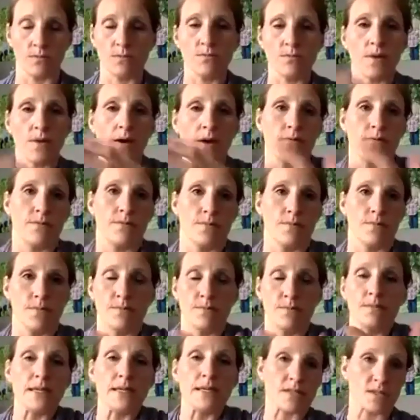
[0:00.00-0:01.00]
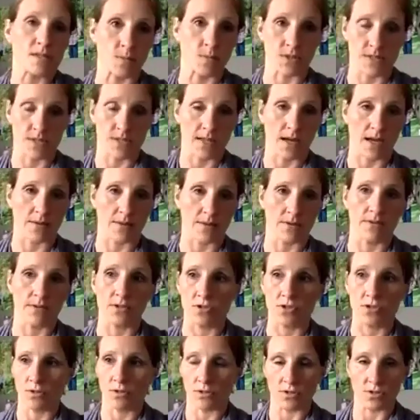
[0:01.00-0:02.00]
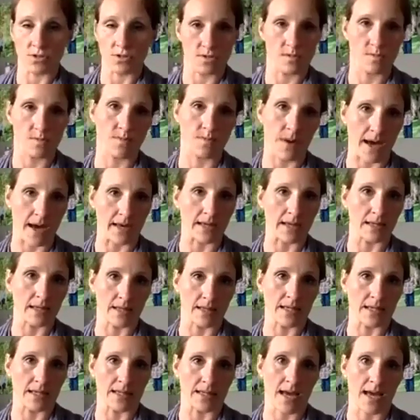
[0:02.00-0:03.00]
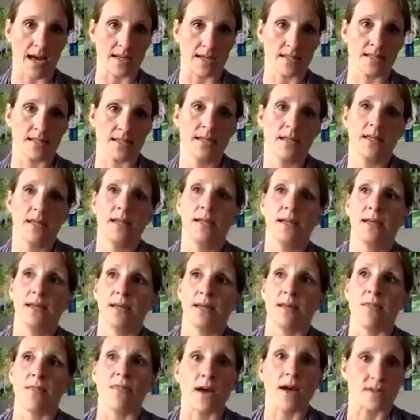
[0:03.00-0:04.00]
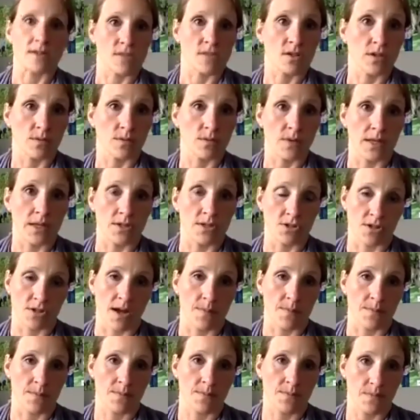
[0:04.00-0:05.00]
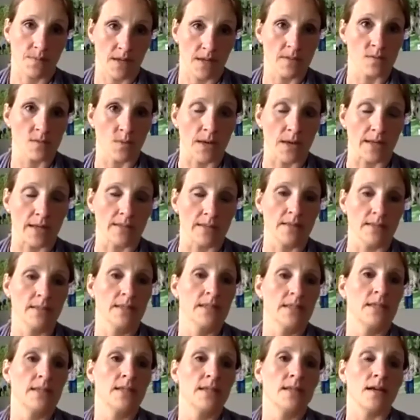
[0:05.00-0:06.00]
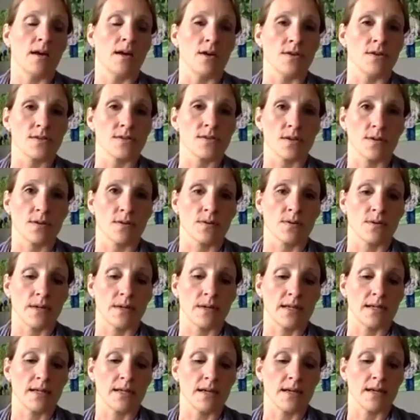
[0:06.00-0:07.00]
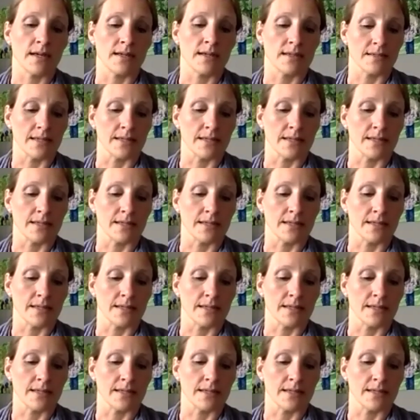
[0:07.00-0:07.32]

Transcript: of meats put together that you can just buy like that. That's a good way to shop as well. Also, I